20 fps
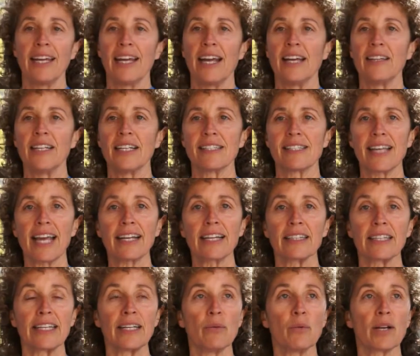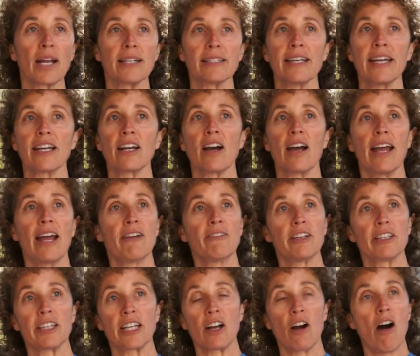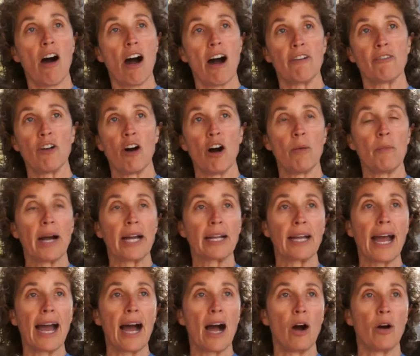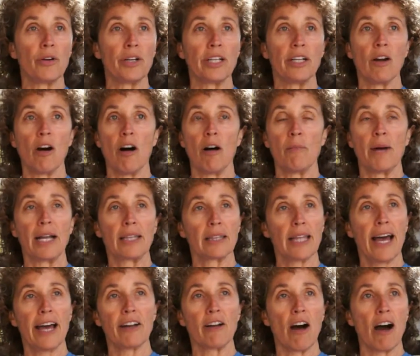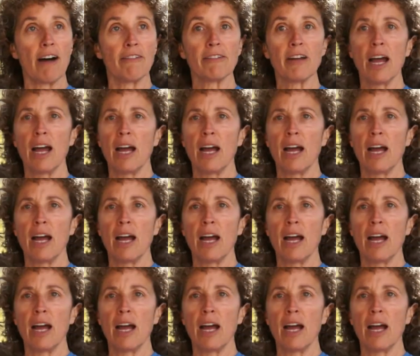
And then secondly, when I take everything off, all my gown and all my lead off,